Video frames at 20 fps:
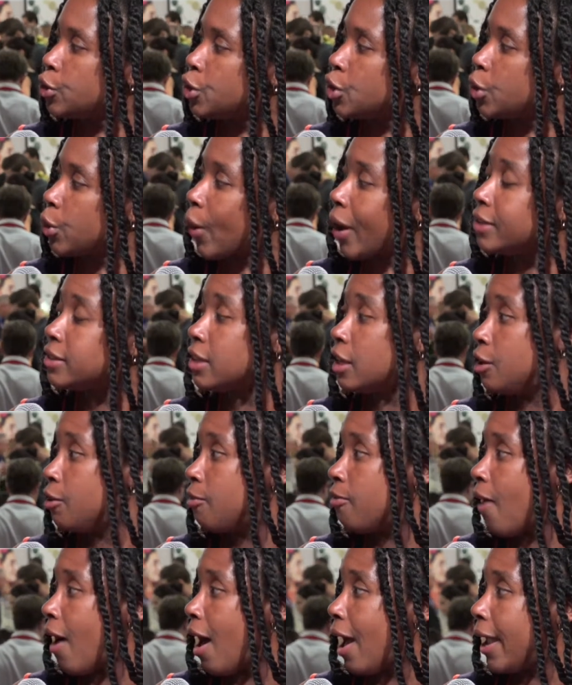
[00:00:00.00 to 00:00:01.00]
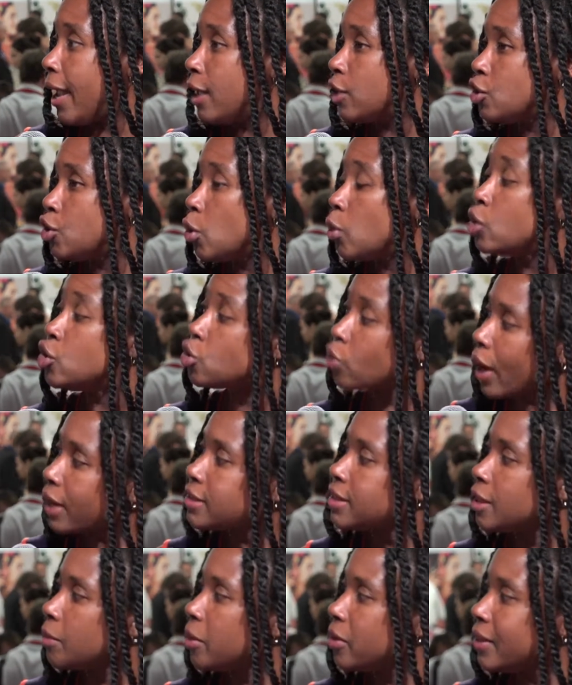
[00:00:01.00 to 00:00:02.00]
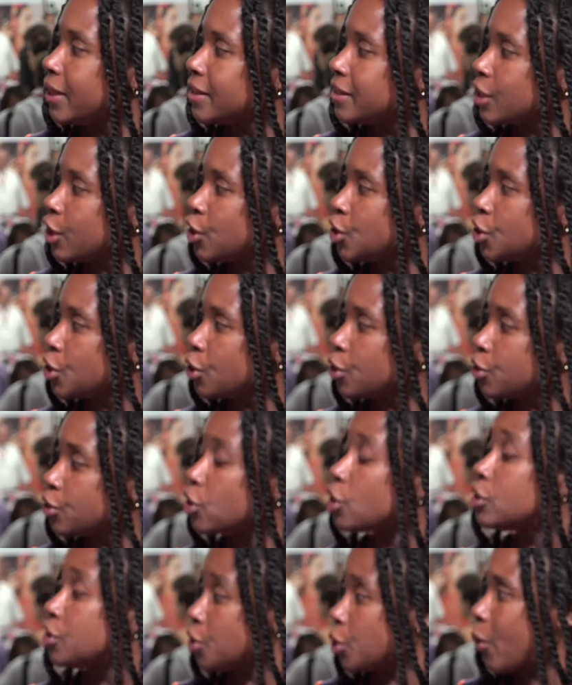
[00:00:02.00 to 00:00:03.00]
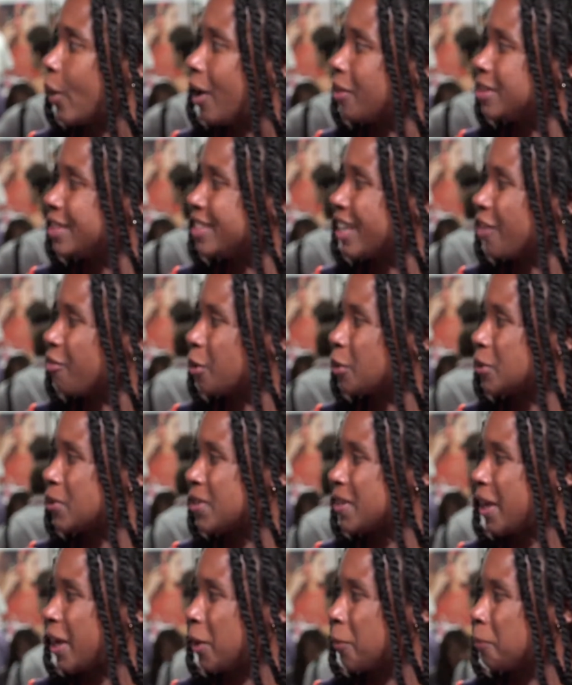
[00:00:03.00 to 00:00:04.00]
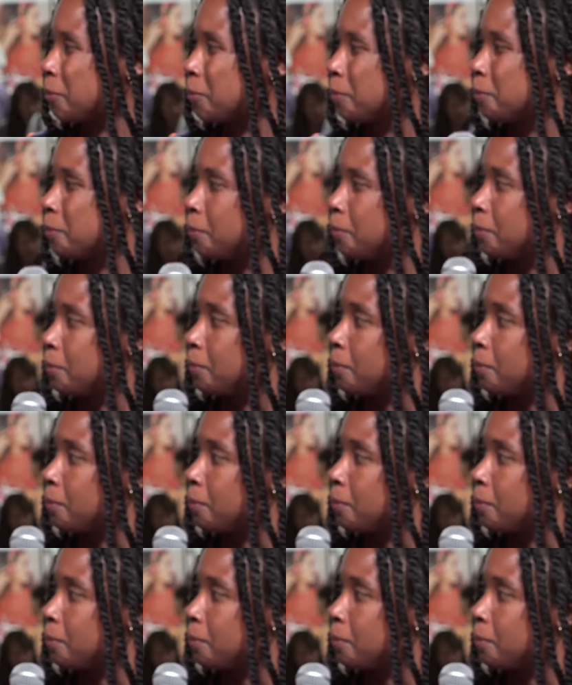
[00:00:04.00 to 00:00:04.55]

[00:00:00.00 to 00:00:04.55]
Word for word: to identify and to address some of these issues surrounding diversity. And can